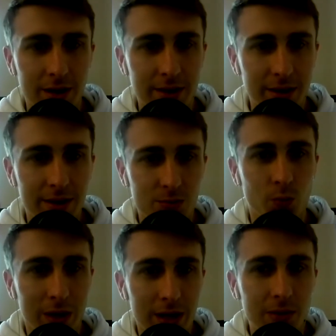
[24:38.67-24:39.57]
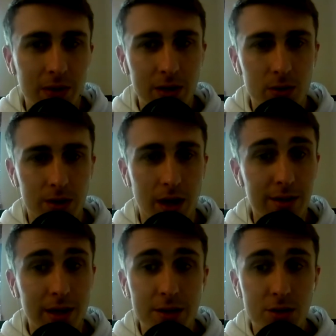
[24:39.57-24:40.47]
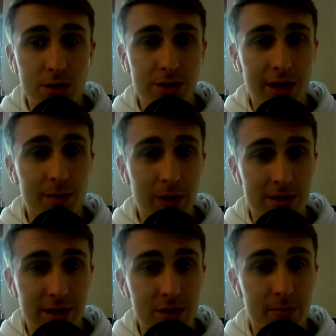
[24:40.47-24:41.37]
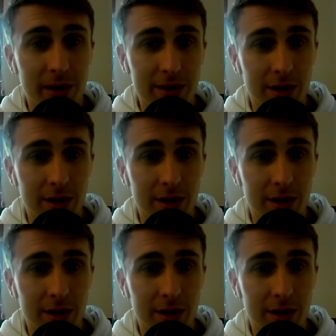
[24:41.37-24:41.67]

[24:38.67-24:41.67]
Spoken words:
I think he's really, really good. I think he's your second best centre back.